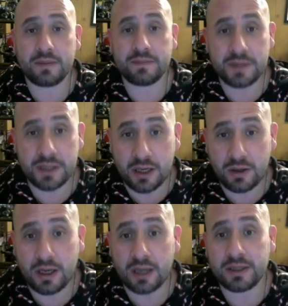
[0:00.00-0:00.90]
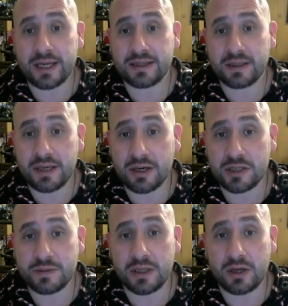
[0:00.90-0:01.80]
unlike the
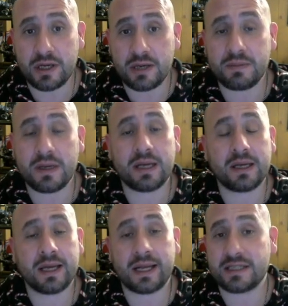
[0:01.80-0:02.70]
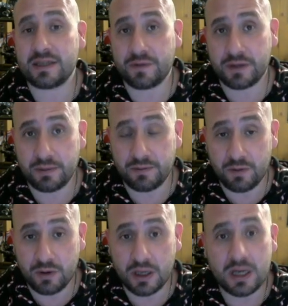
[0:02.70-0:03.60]
heroes below him, like I said further
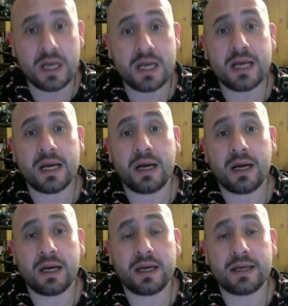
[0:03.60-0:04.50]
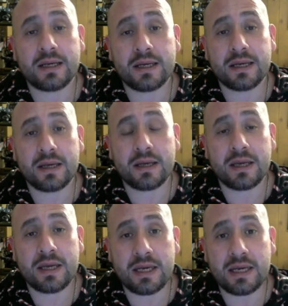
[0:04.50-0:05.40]
before,
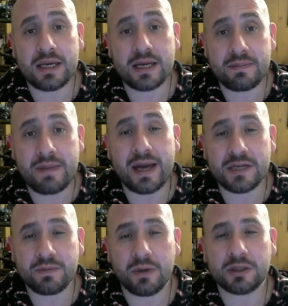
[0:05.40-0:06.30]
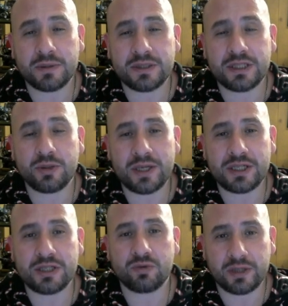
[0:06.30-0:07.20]
he can manage multiple
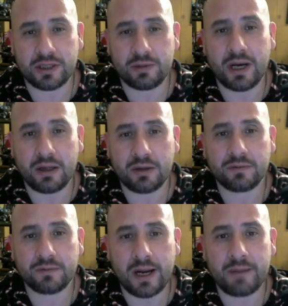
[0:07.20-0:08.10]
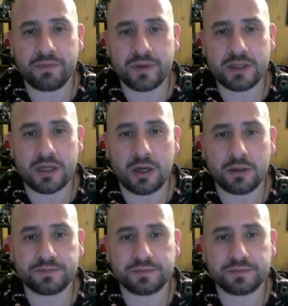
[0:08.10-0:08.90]
situations really well, right? So